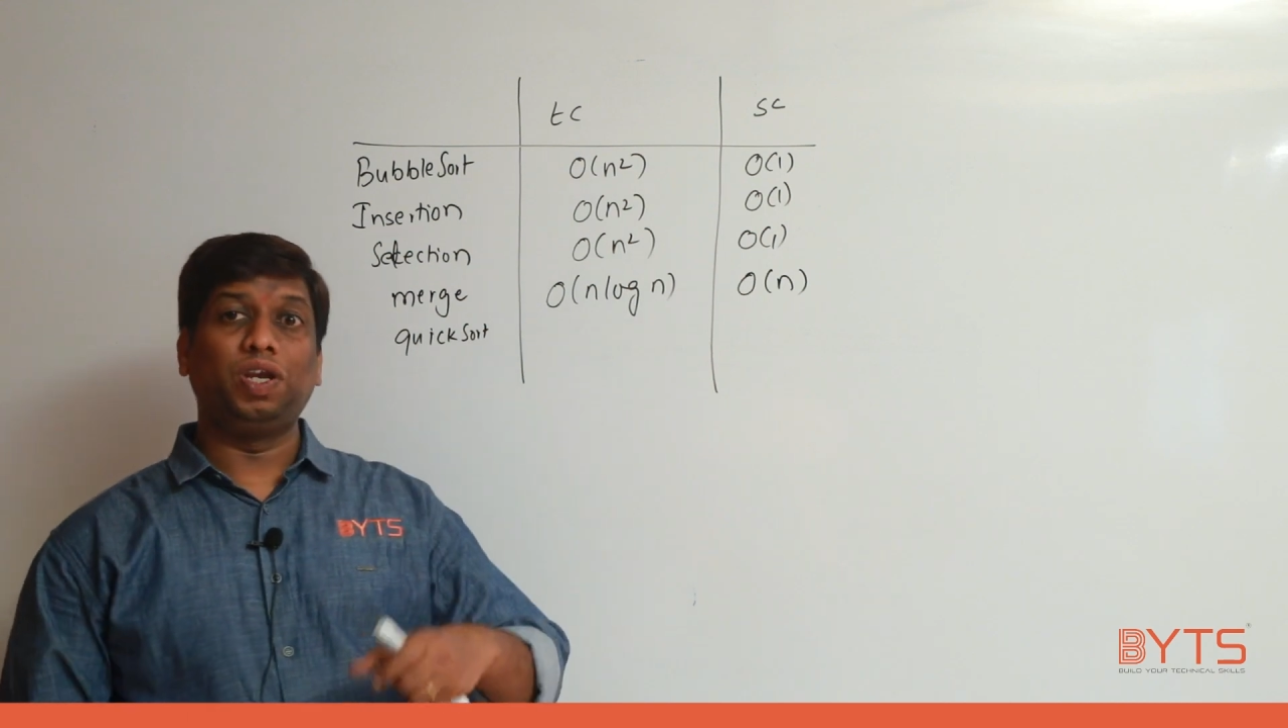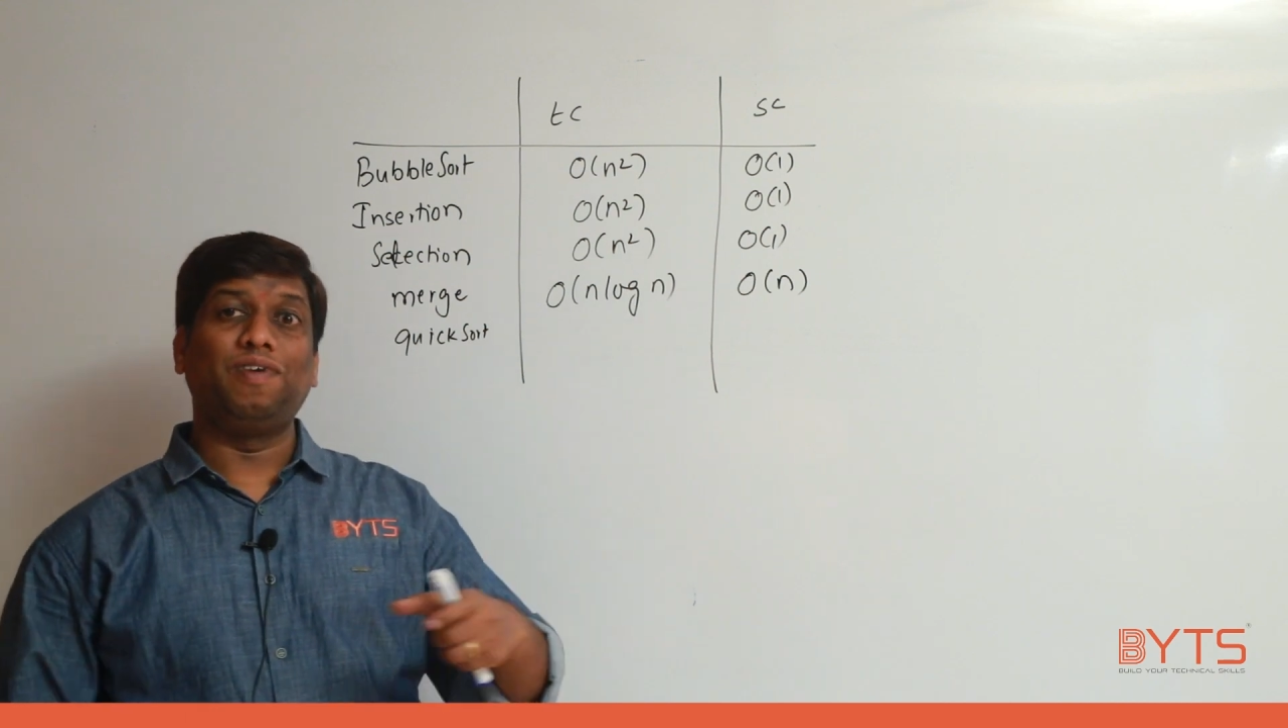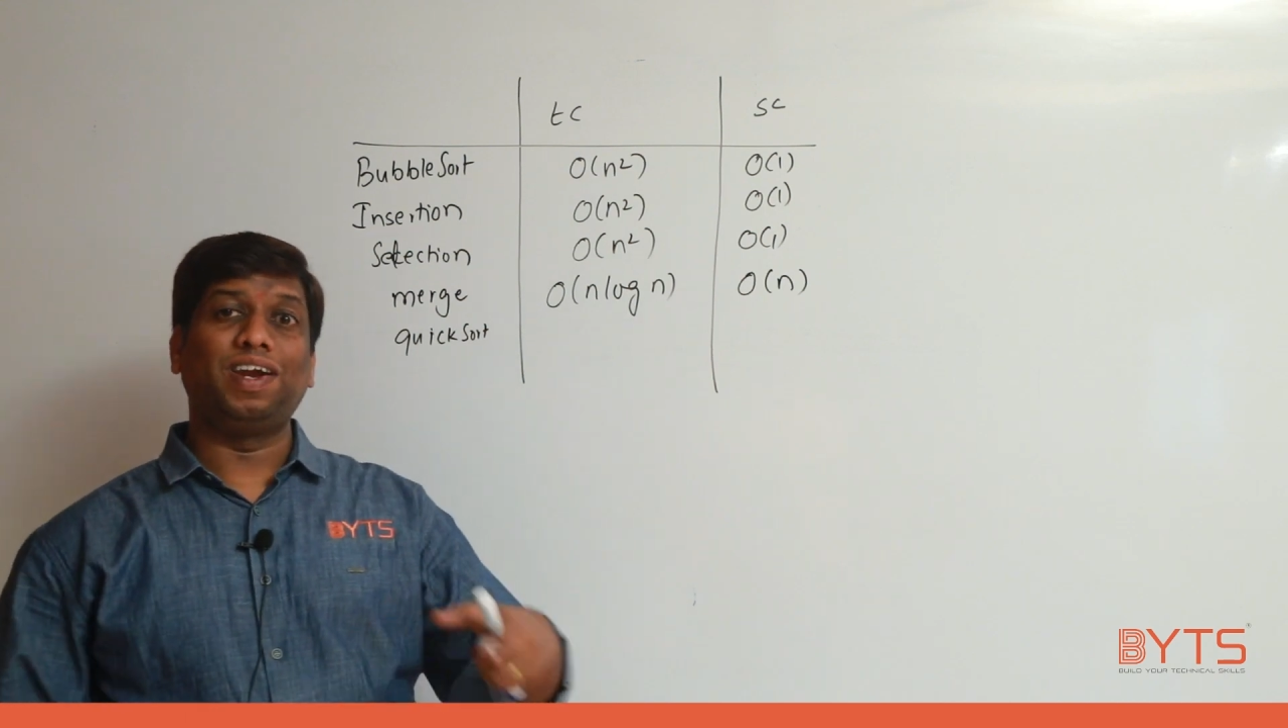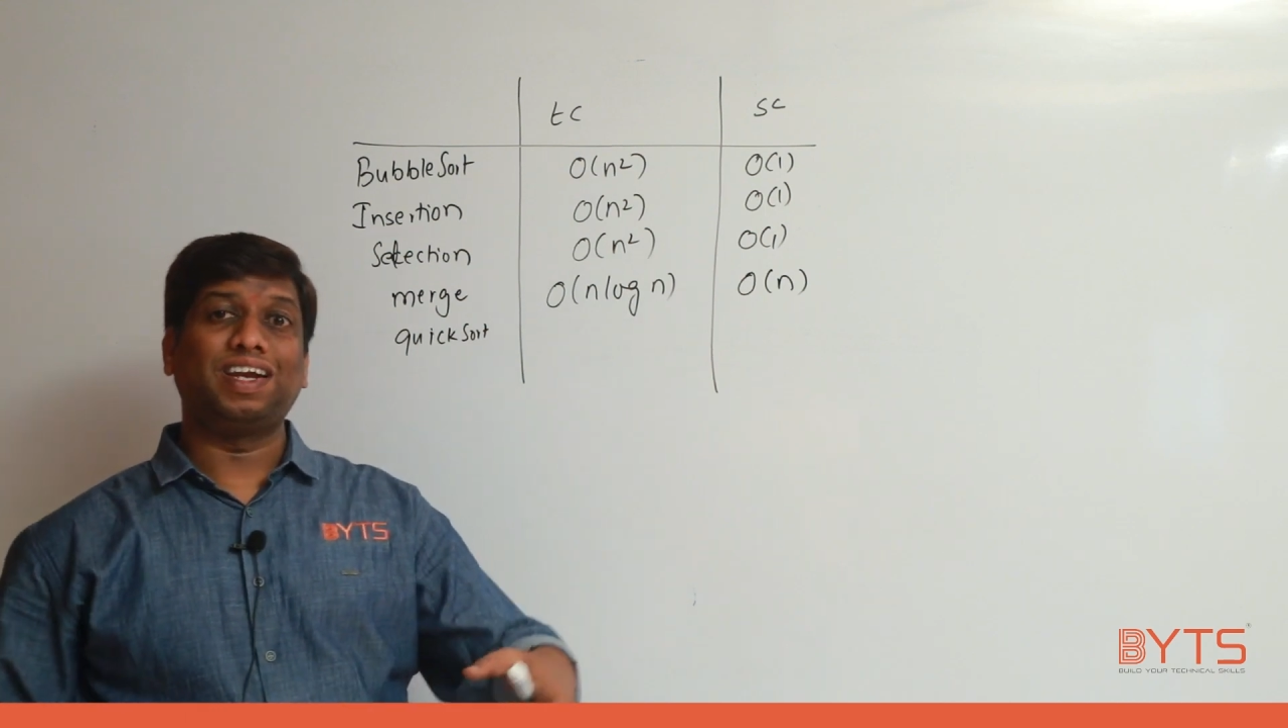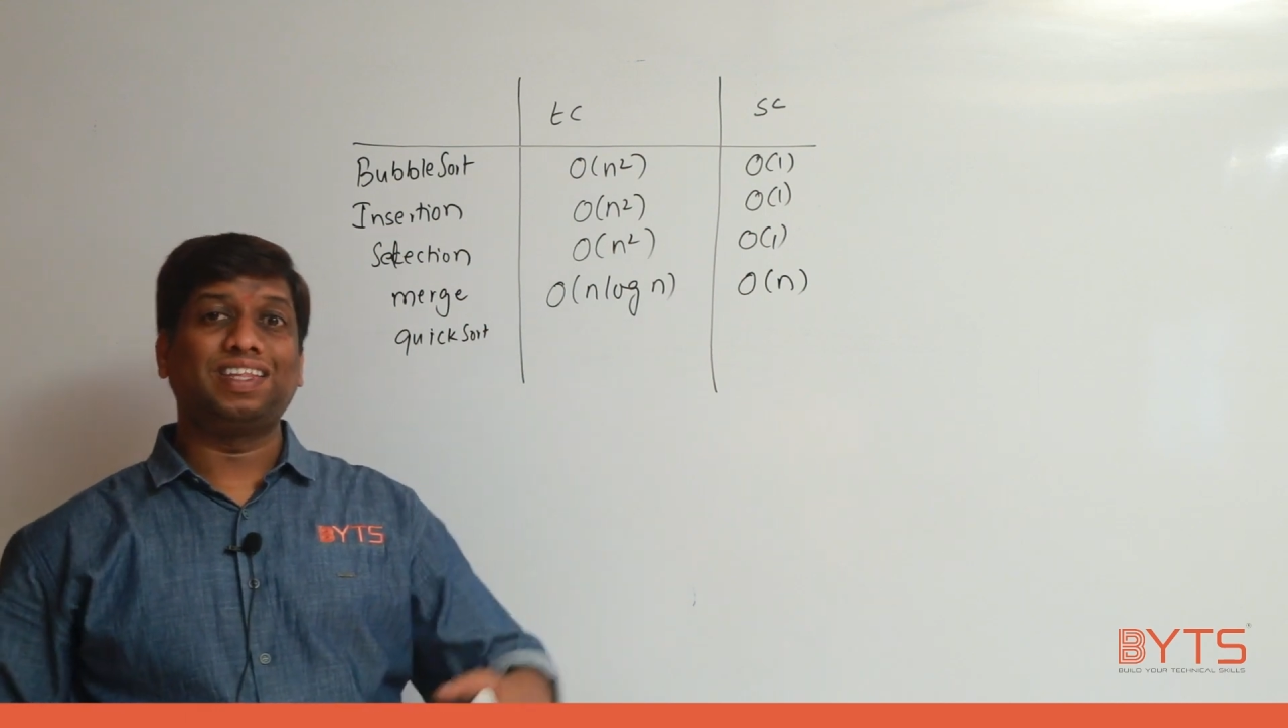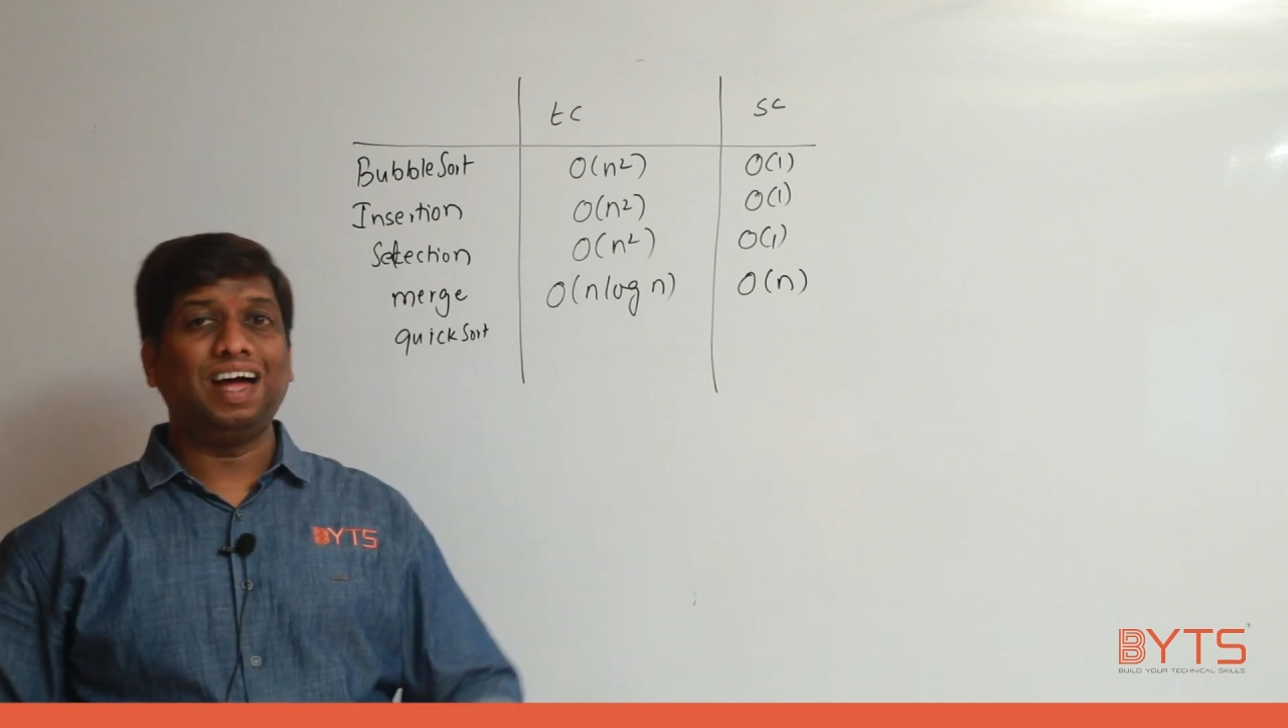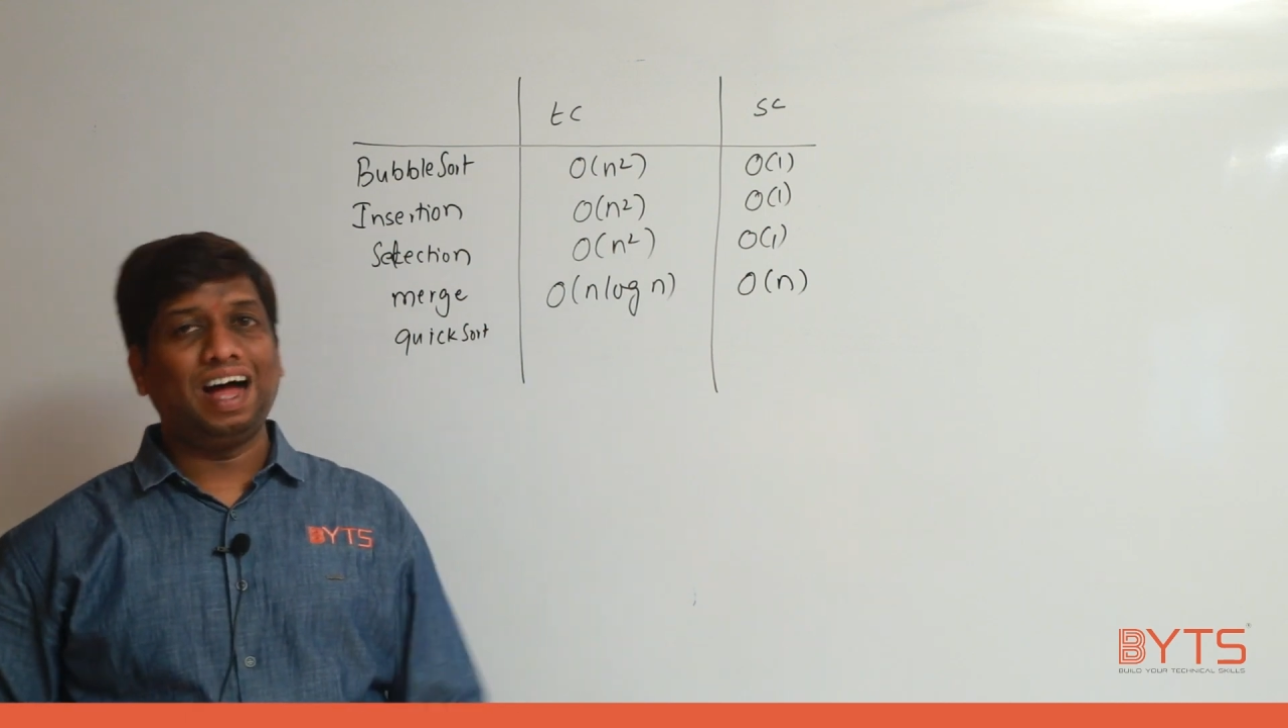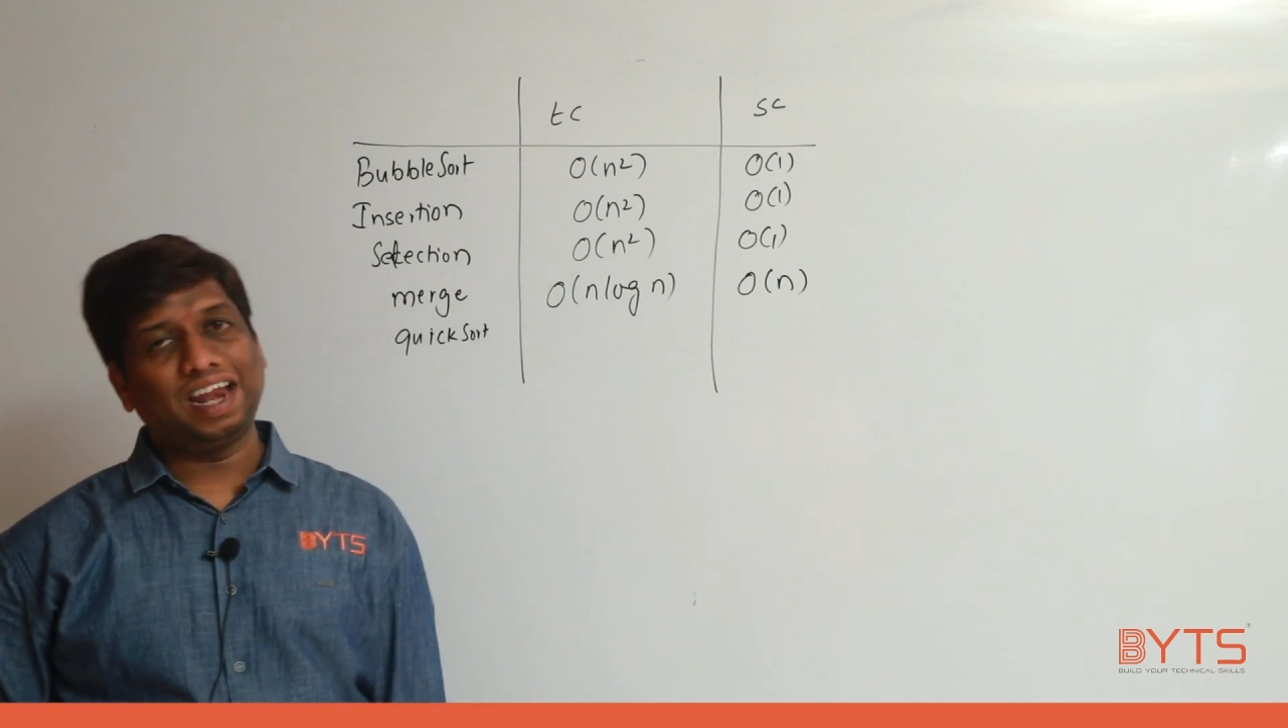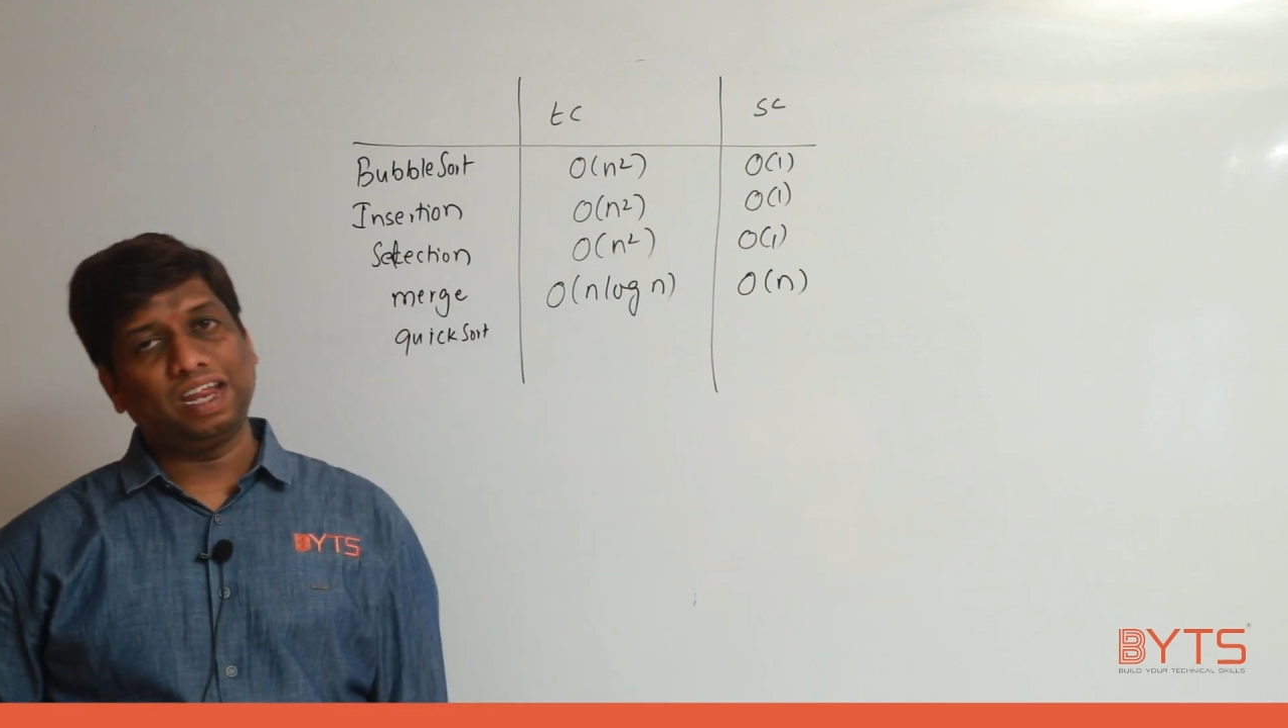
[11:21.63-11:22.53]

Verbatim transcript: divided the